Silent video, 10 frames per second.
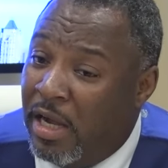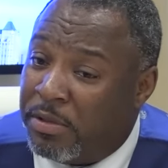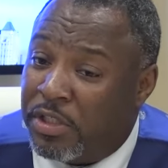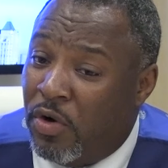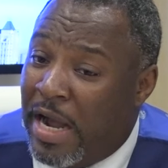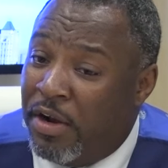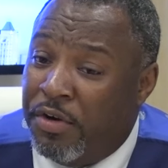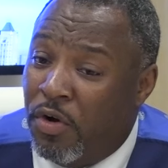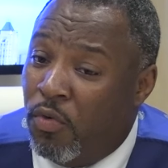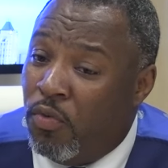So I
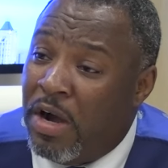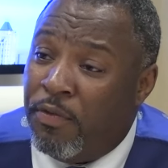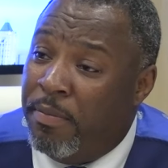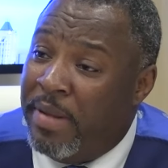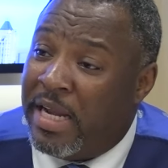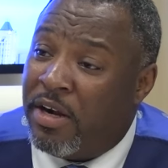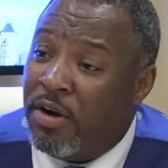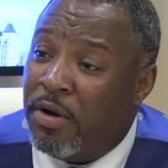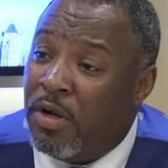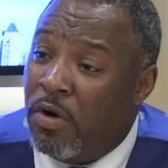don't know what would make
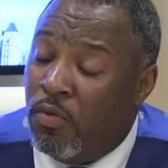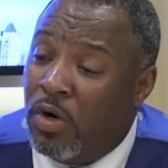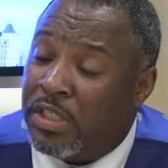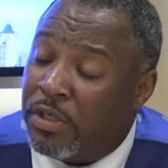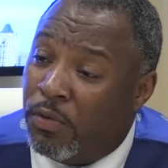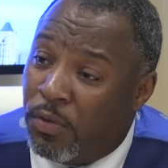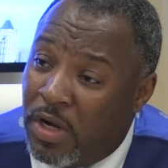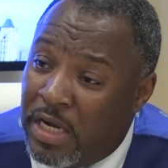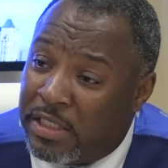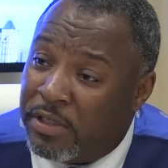her want to
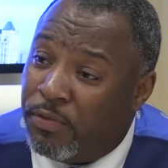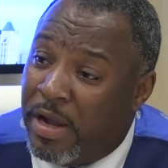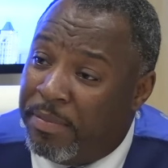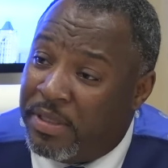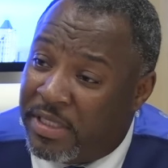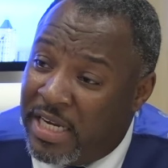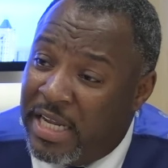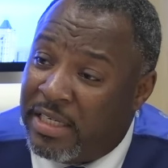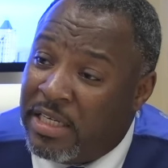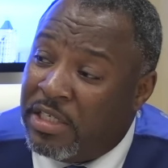run to
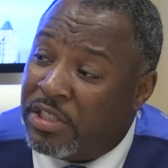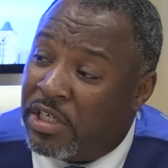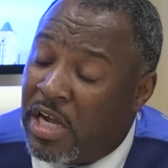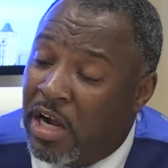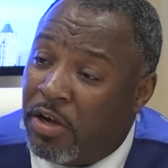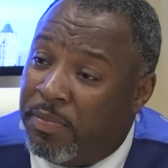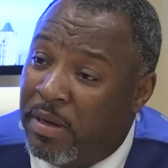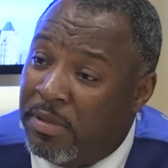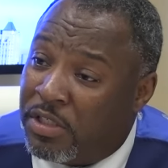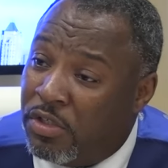represent Chicago
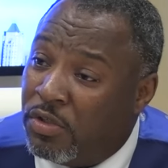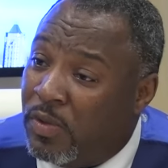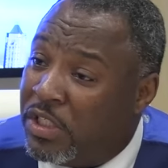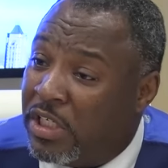Public Schools when